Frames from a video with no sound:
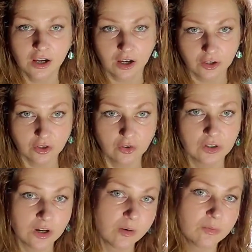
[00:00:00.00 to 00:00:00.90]
your
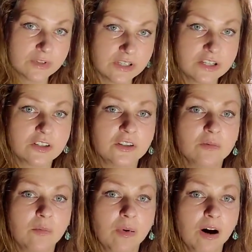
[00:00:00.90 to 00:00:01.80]

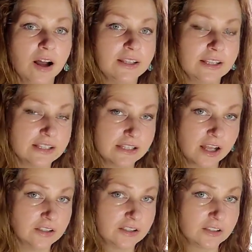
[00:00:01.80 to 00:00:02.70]
composition, but it's
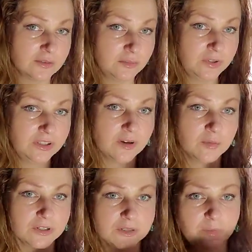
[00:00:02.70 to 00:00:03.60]
not gonna be the
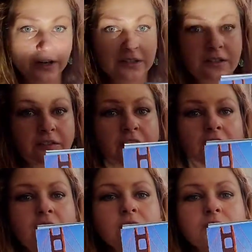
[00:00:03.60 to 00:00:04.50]
perspective.
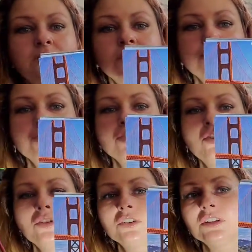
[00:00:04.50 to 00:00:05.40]
What I want to show
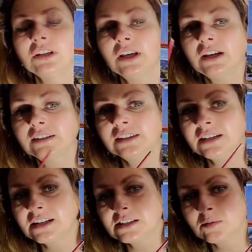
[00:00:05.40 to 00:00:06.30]
you here,
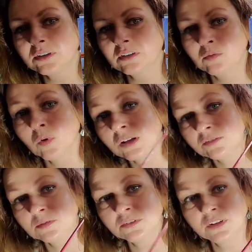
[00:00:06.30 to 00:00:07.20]
this one of
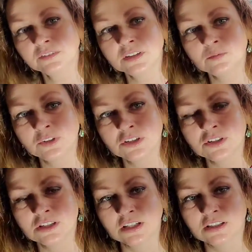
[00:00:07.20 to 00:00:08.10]
my favorite
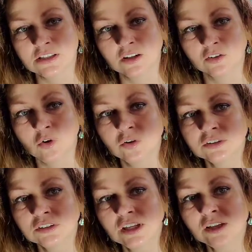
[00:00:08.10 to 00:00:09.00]
bridges. It's a
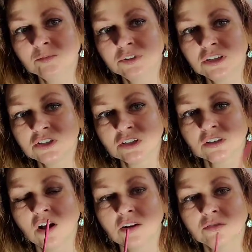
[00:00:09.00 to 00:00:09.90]
Golden Gate Bridge in
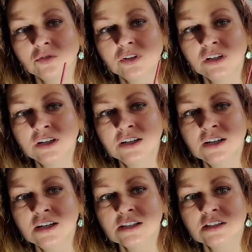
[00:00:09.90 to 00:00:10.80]
California,
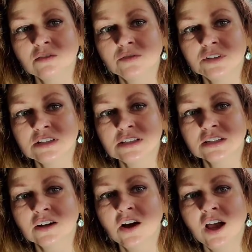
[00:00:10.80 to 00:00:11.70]
San
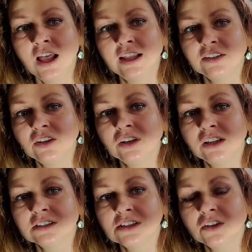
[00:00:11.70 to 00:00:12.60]
Francisco, and
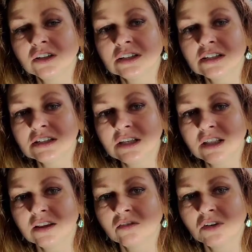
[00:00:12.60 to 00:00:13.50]
as you can see,
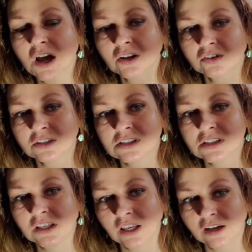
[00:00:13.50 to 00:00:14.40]
the rockers
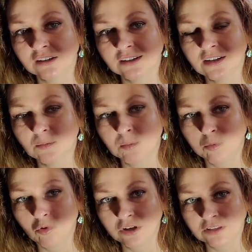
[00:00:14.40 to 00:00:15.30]
here, the
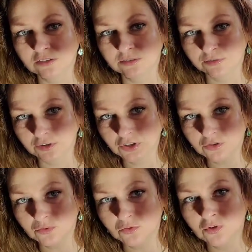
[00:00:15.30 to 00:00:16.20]
point of
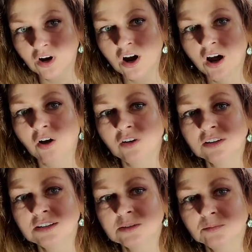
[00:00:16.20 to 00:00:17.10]
view on
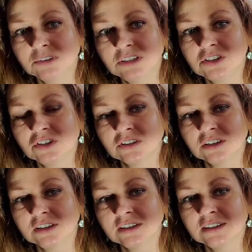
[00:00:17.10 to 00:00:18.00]
this bridge
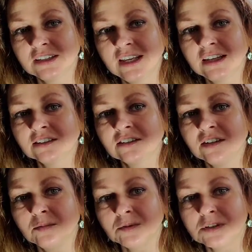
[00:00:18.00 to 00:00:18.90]
contain
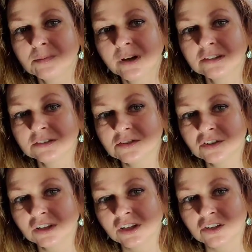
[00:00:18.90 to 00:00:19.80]
the perspective
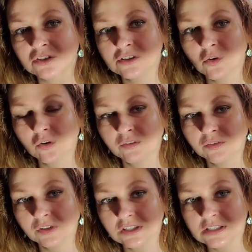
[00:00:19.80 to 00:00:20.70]
shrinkage. So if
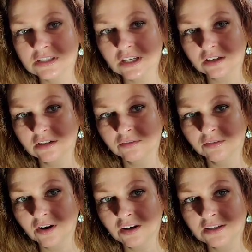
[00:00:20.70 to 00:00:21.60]
you can see in the
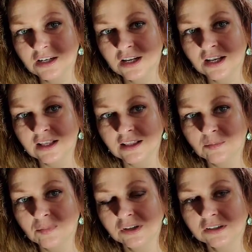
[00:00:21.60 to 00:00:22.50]
front, the
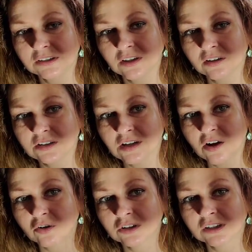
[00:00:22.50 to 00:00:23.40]
bigger a
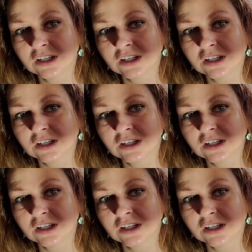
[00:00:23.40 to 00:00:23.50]
tower,